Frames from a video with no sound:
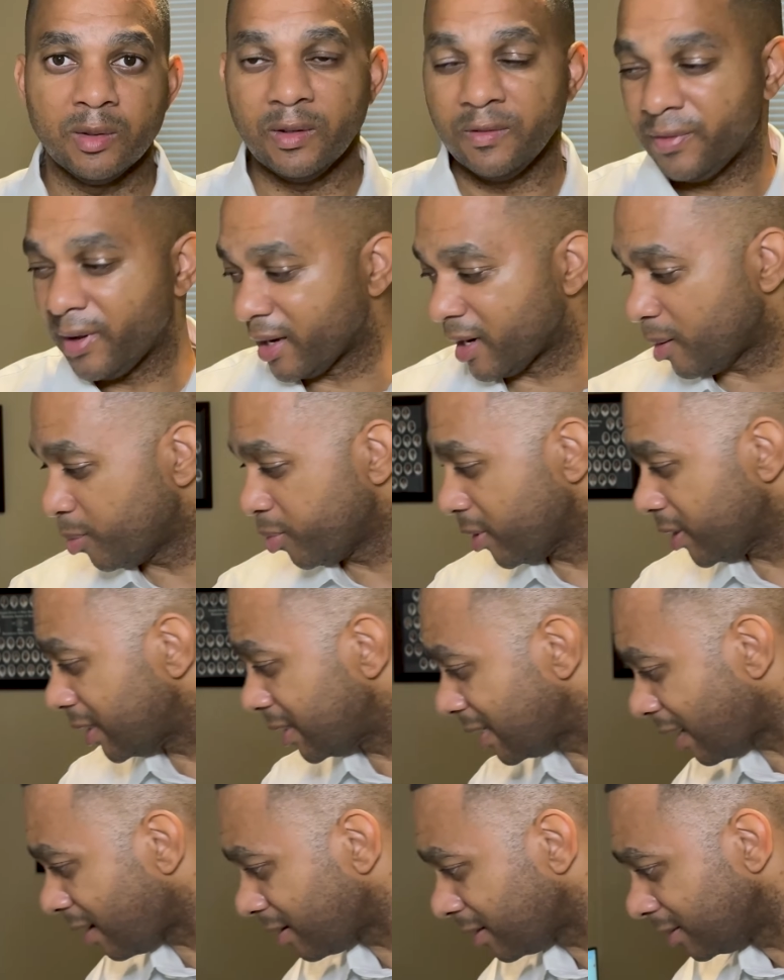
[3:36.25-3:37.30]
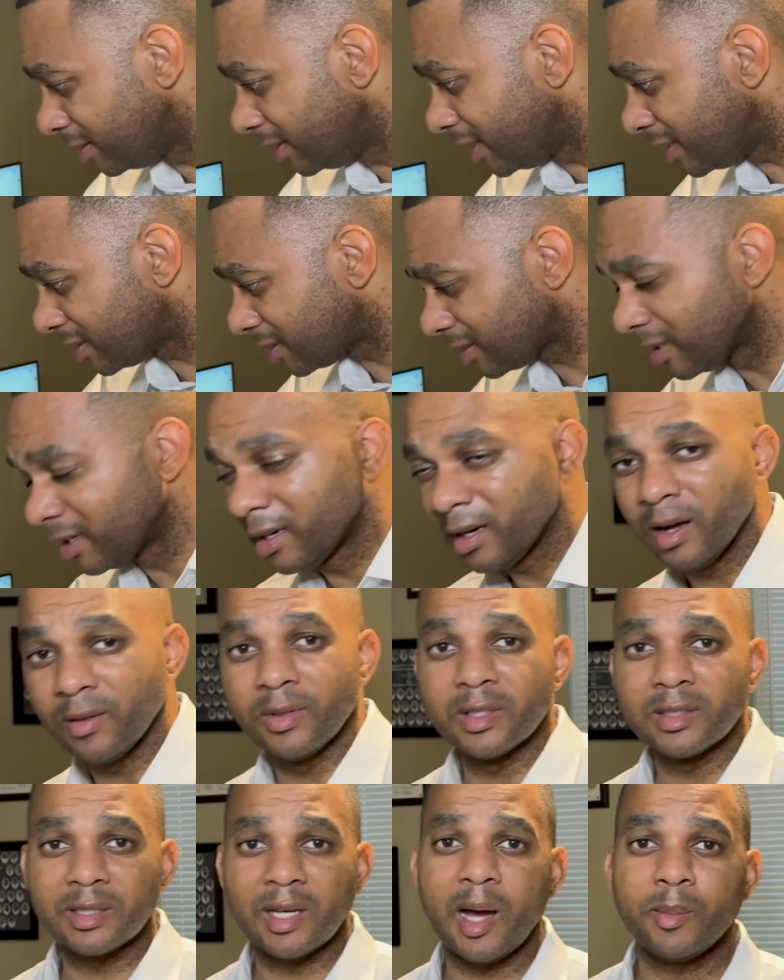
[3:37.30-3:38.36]
In fact, I printed out a list of the
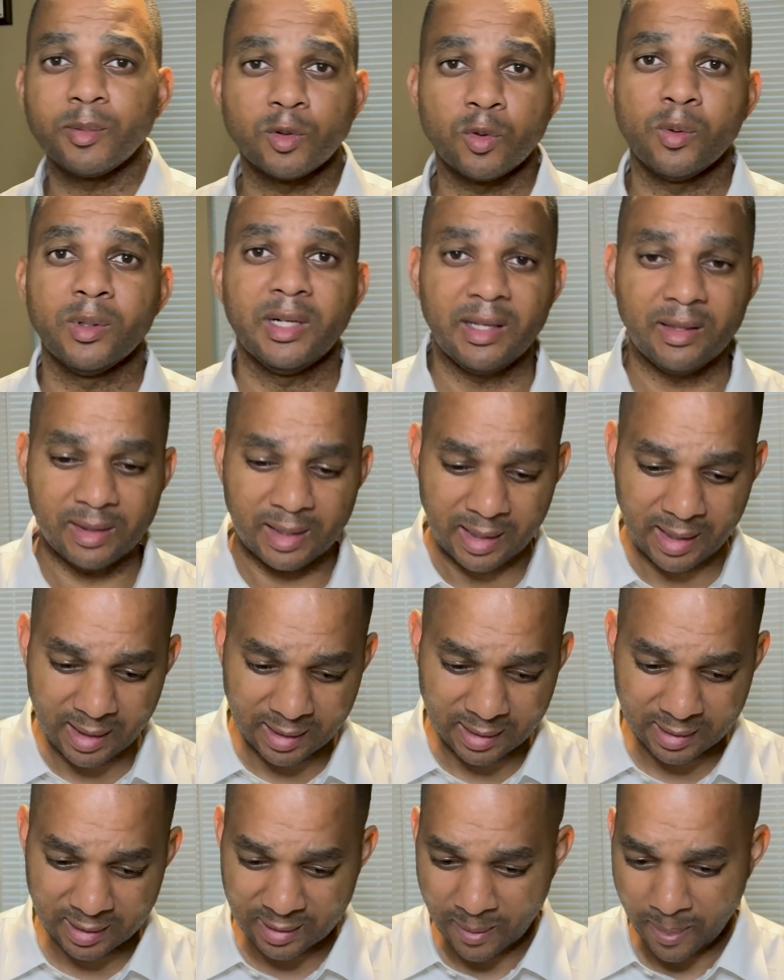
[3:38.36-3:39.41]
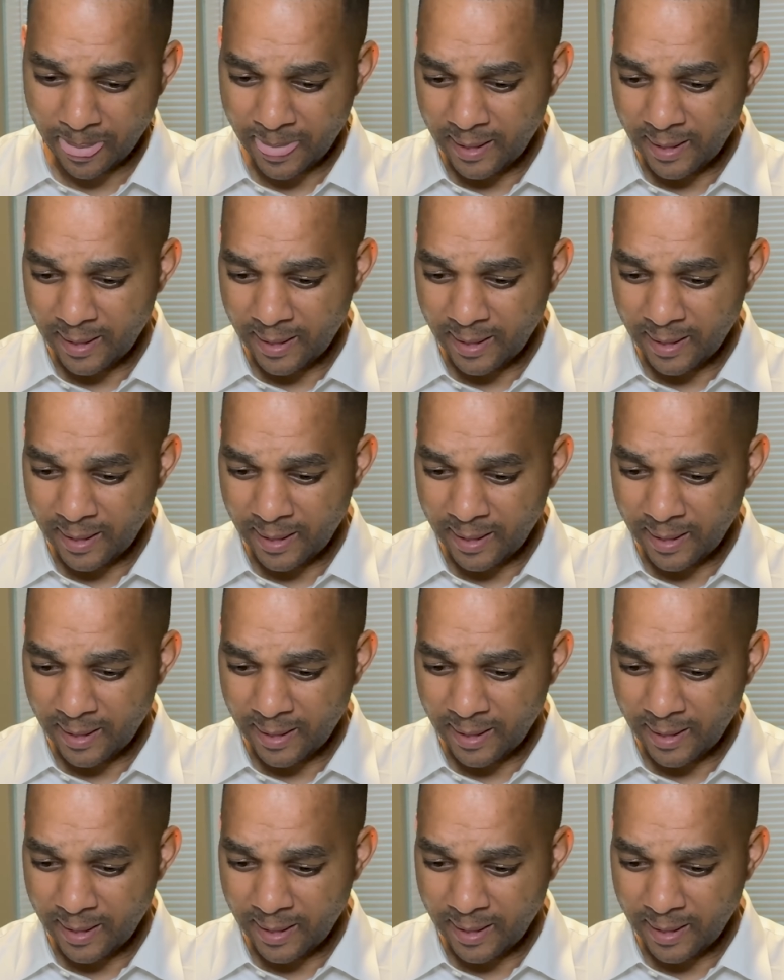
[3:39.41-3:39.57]
top 20 things